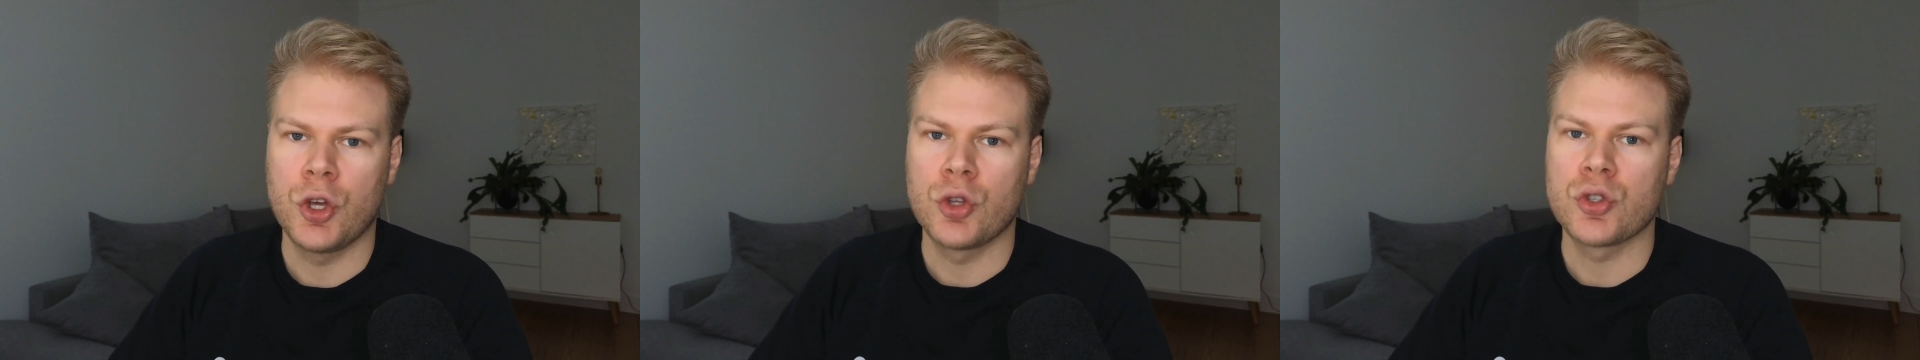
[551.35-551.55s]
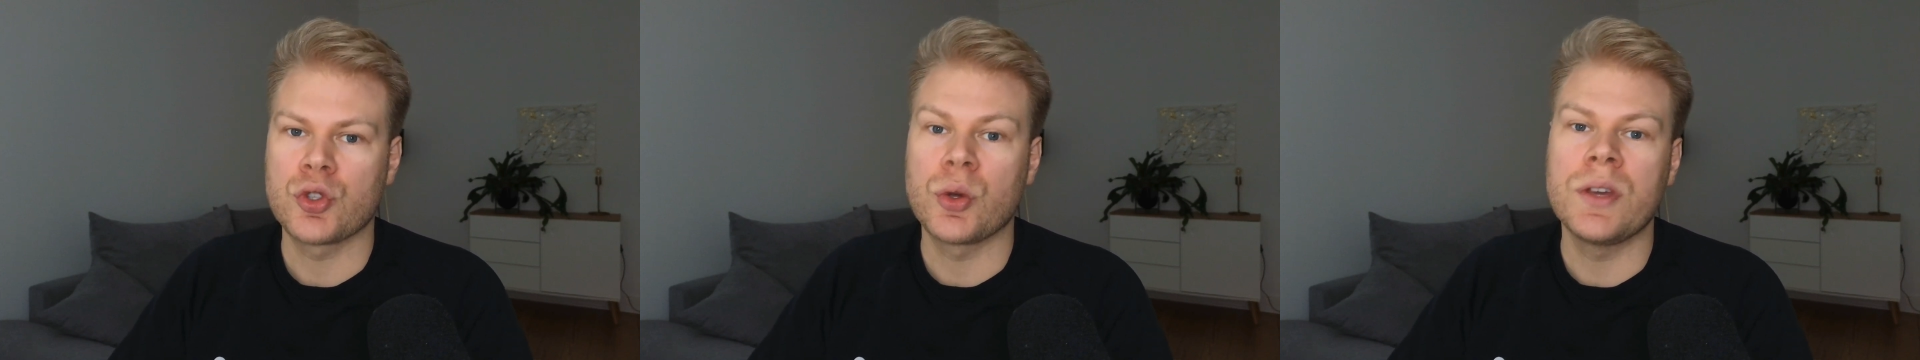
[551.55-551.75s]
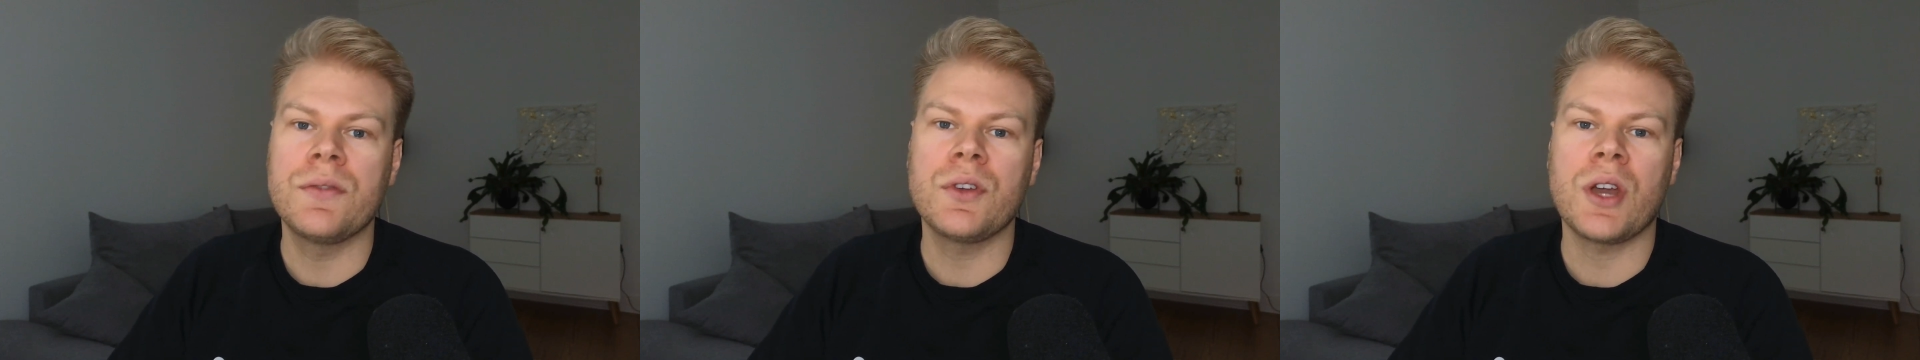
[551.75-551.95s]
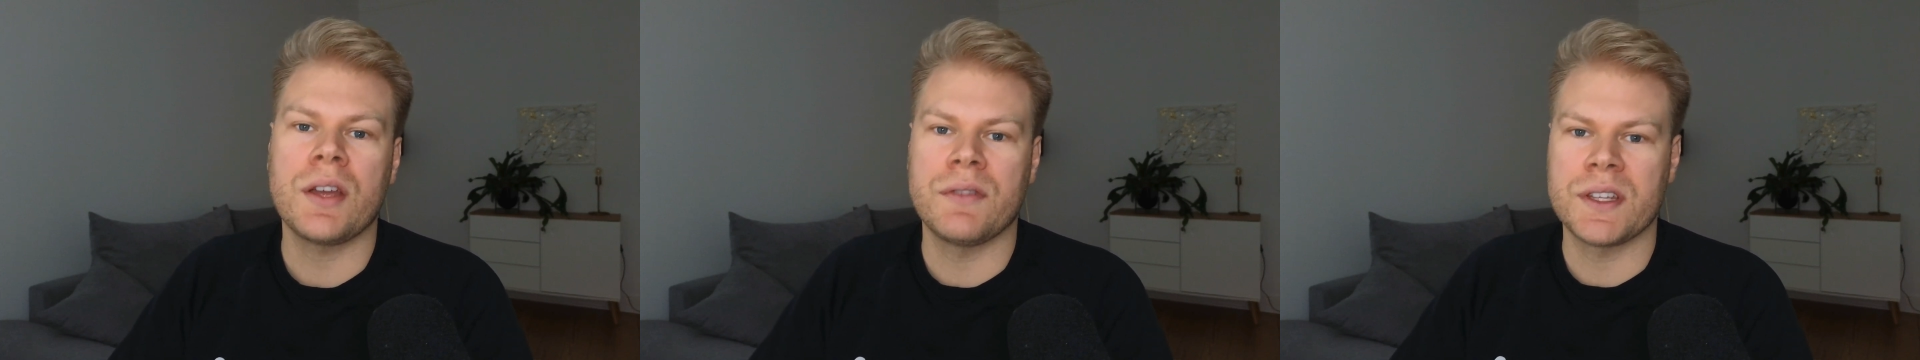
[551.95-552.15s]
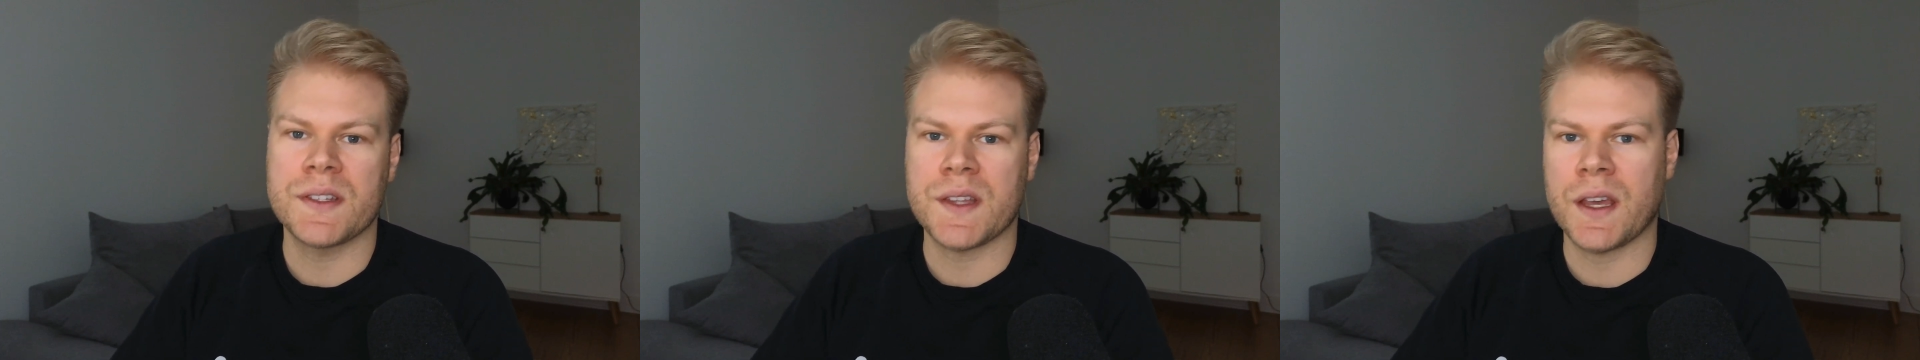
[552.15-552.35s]
So if you're
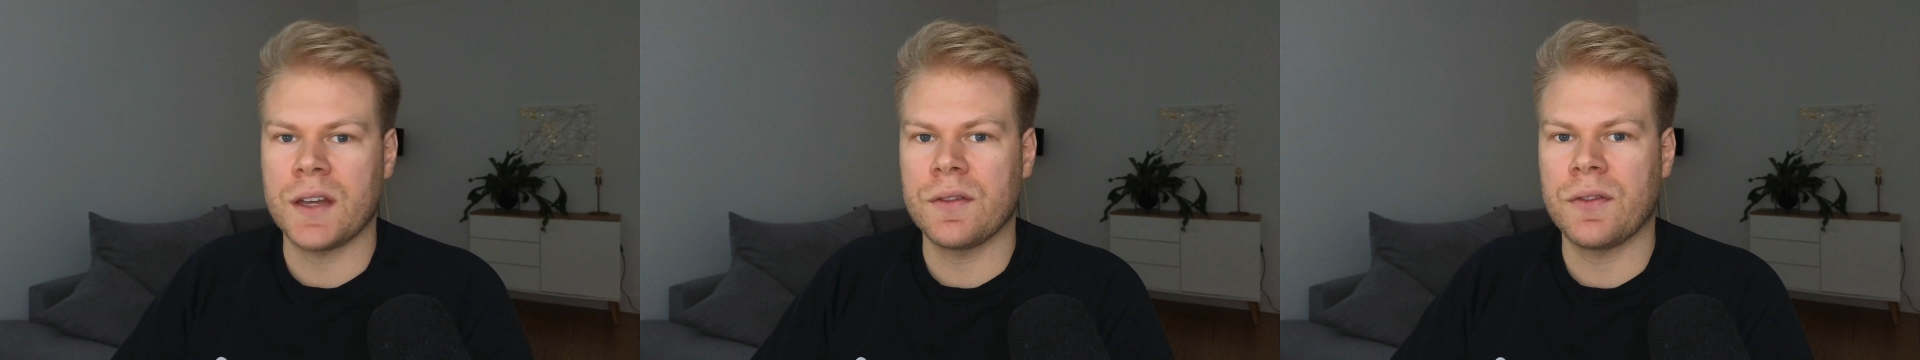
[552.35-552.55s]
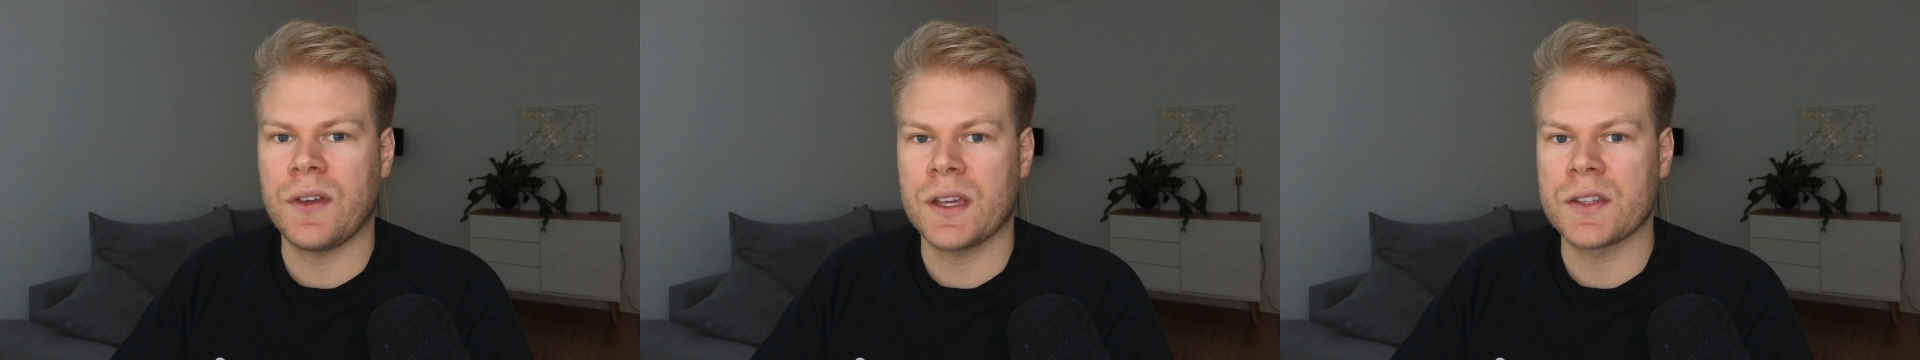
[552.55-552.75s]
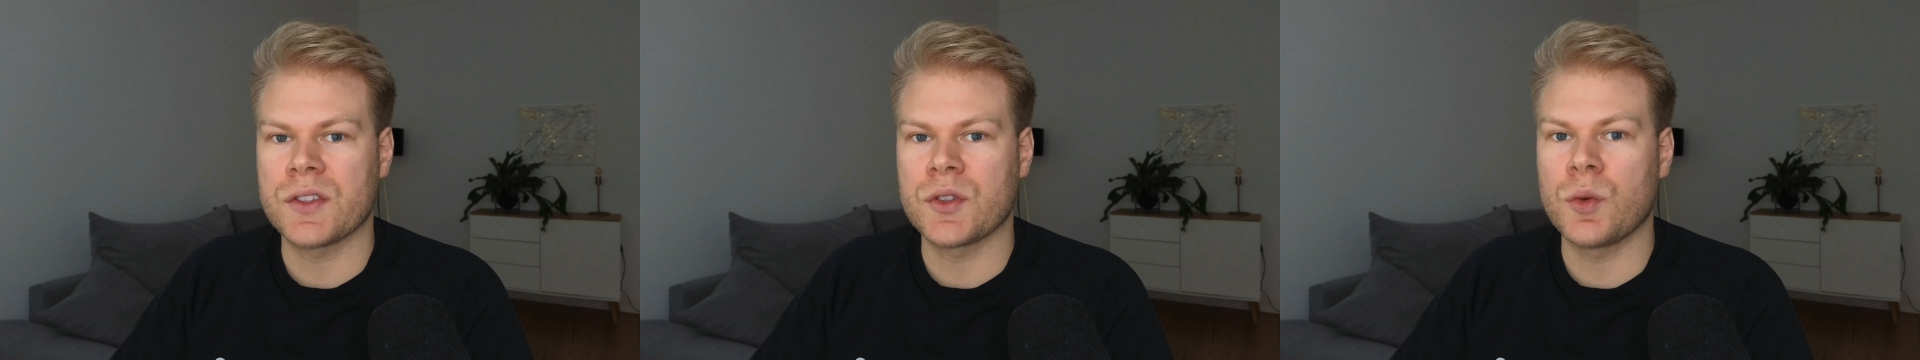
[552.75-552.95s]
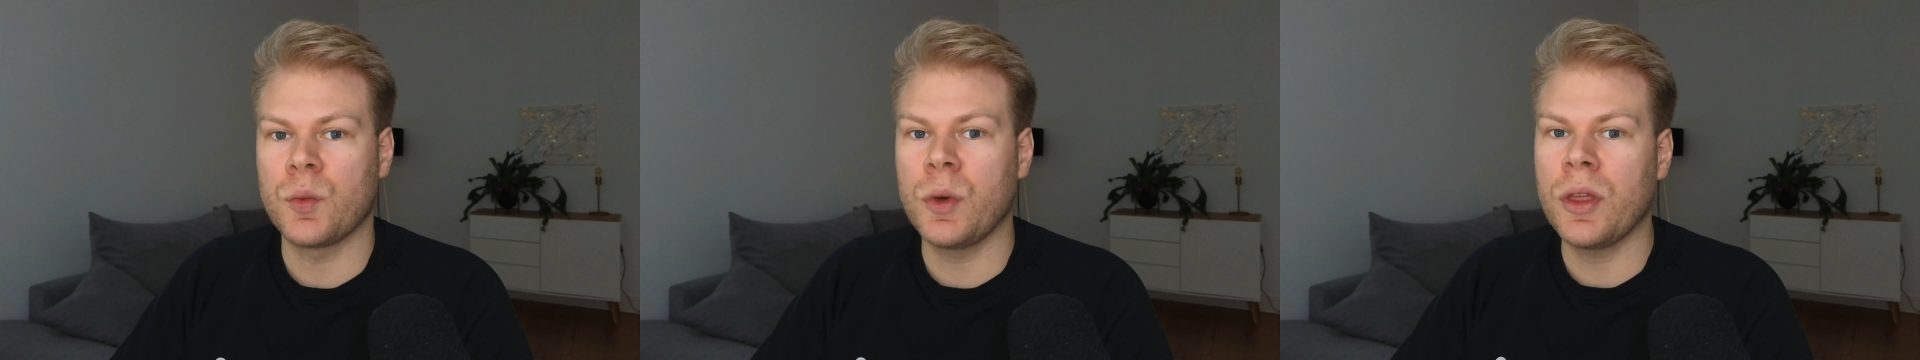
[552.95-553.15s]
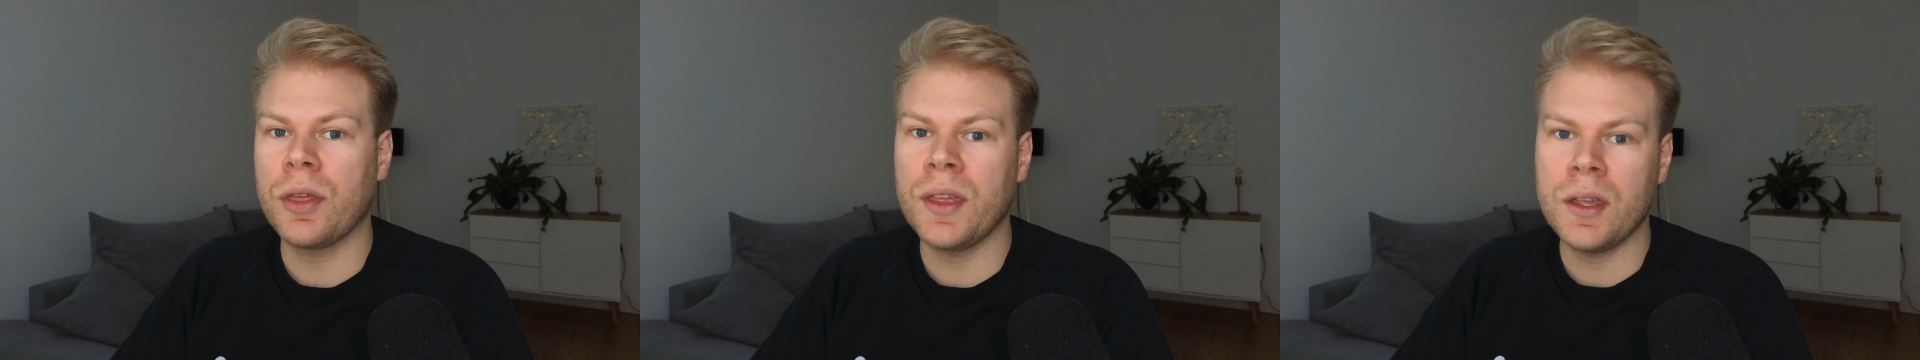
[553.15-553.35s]
having side effects
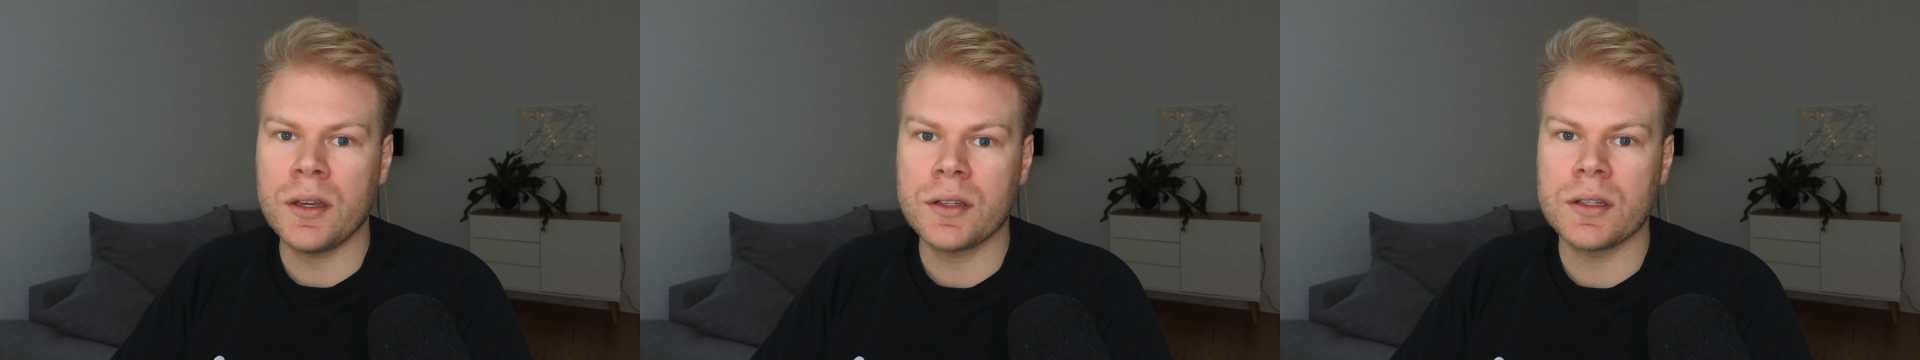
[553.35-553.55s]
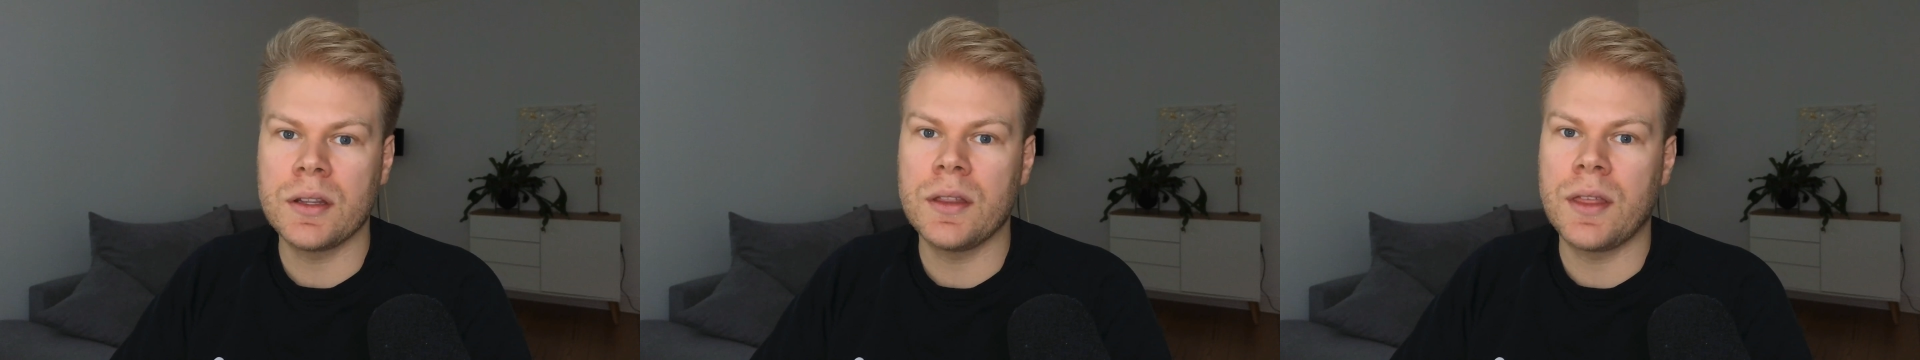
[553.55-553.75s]
with it,